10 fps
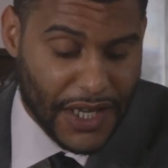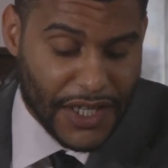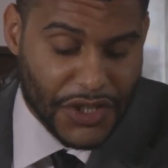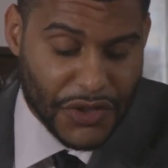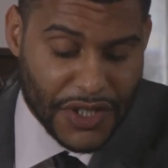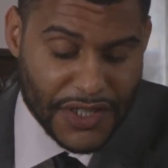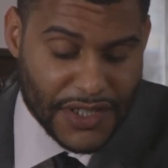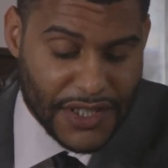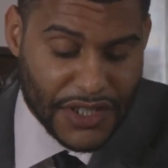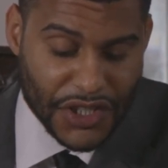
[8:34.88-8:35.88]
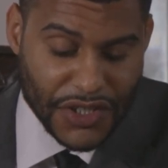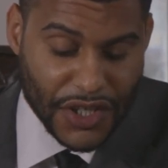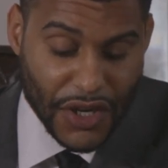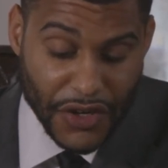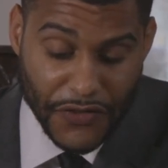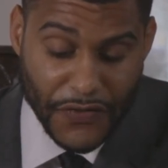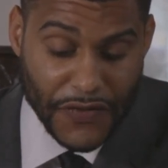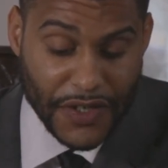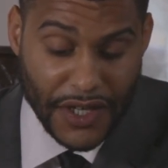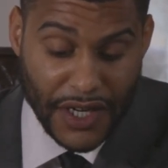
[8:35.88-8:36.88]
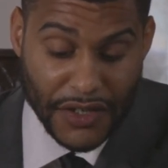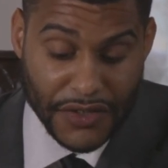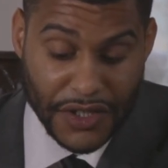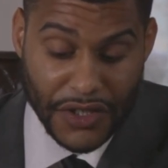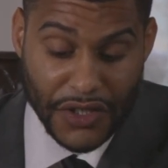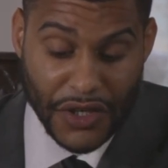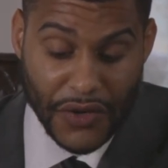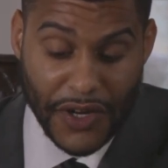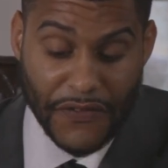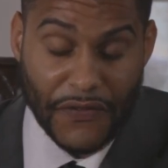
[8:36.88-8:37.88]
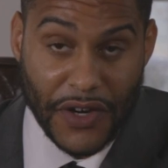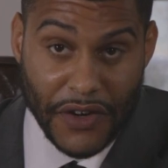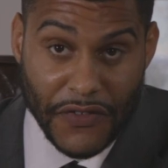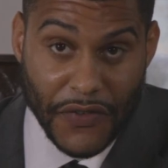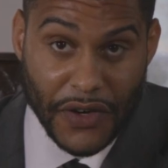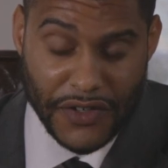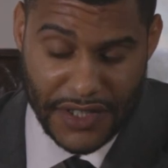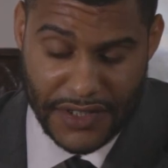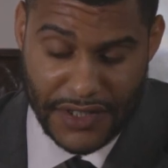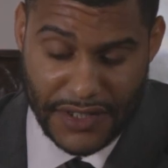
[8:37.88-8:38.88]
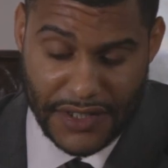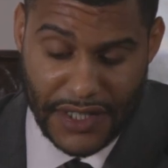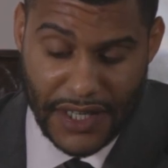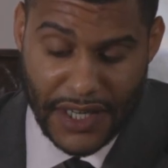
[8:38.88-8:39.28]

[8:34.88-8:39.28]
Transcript: As you can see, just $150 can go a very far distance,